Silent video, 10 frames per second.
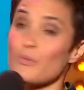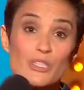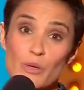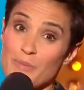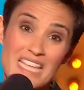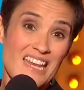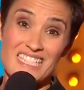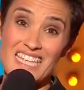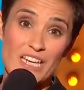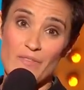We don't want to miss a
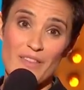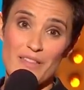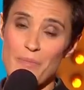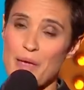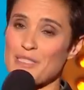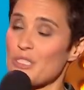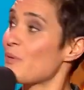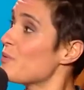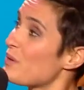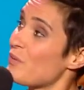second of anything the baby's
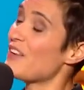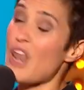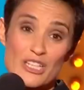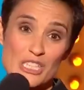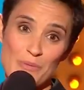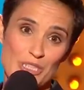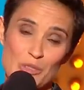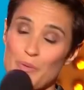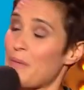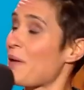doing. We learned so much
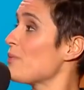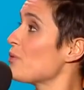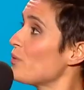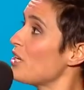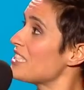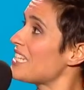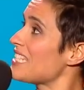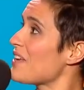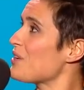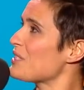since we had a baby. What did we learn today,
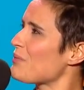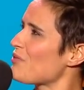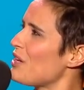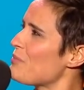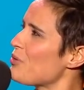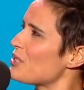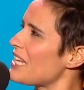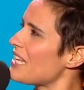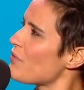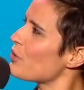Dave? We learned something really important
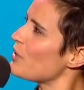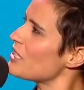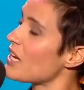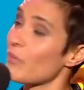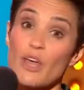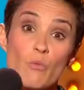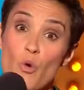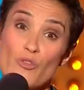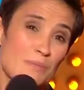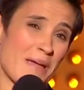today, Dave. What did we learn today? We learned
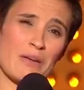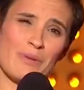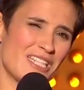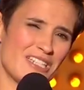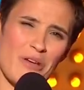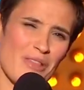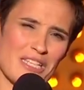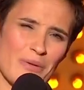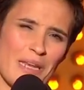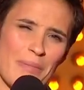war is bad. We didn't know that
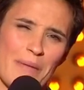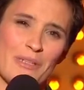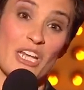till we had a baby.